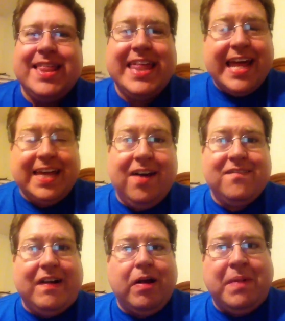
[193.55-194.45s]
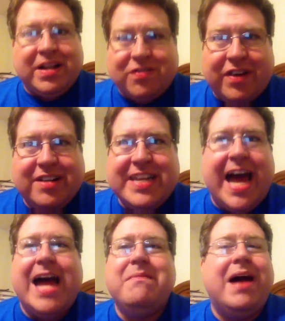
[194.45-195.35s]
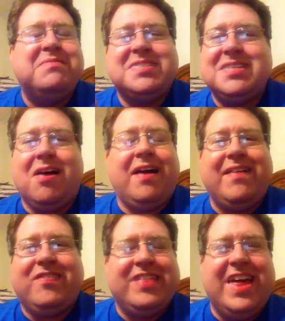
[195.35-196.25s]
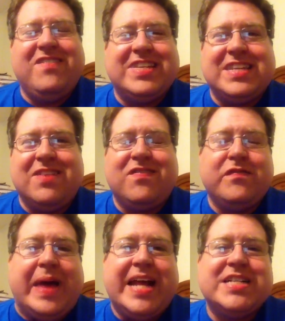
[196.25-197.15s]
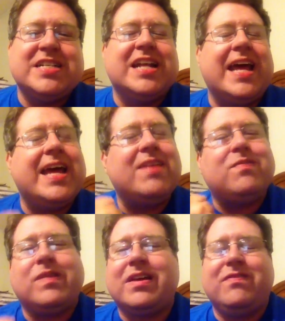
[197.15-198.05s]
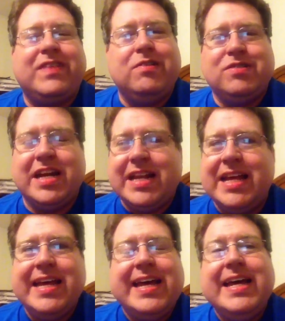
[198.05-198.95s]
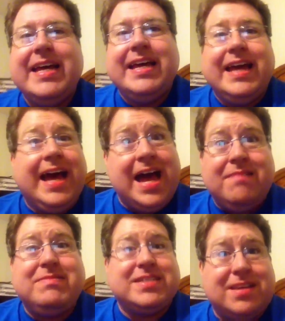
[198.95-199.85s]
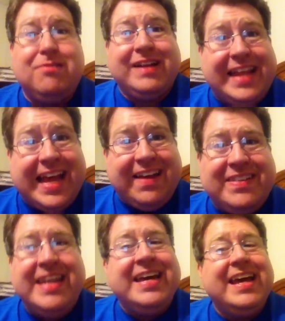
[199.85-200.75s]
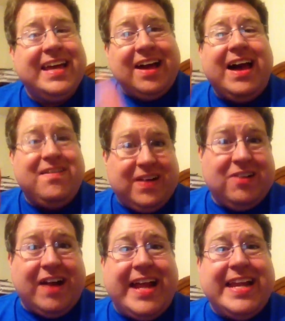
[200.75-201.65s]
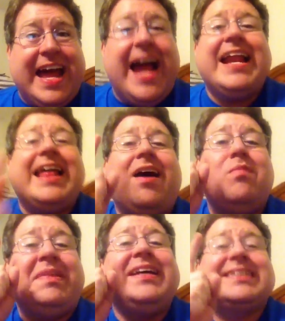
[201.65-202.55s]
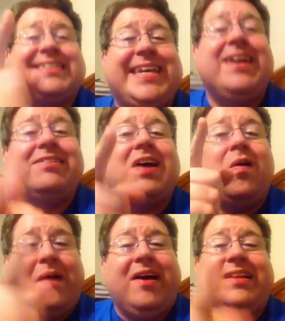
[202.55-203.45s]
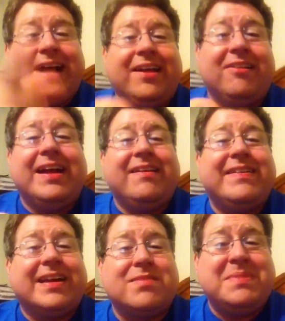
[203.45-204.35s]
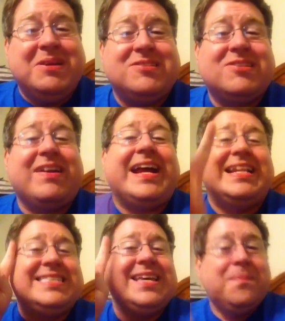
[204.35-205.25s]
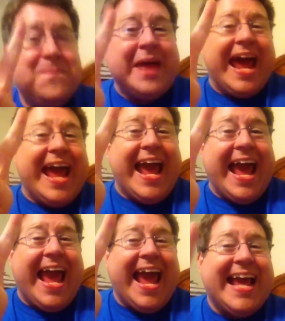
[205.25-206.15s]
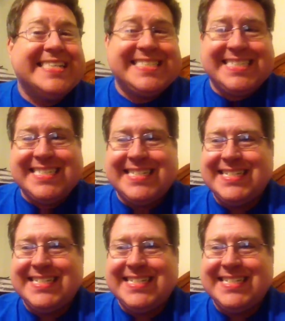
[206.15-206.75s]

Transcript: Thank y'all very much for your time. I'm sorry for the misinformation and for the confusion. I'm just so relieved. Y'all have a great night, and I hope things continue to go well on the other end of your computer screens. Peace!